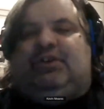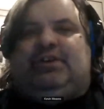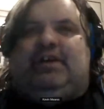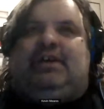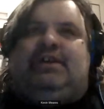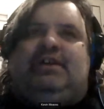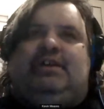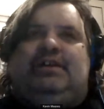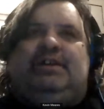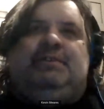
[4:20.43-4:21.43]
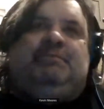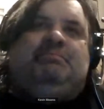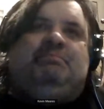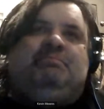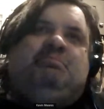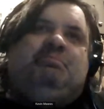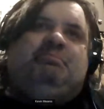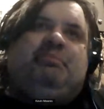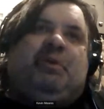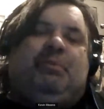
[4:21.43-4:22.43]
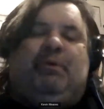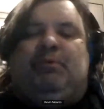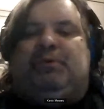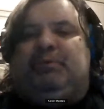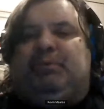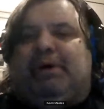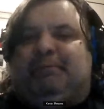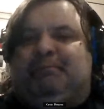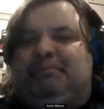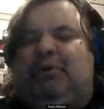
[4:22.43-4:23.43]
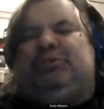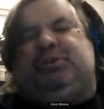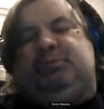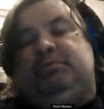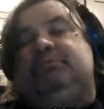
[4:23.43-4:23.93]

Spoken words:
Circa pre-World War I or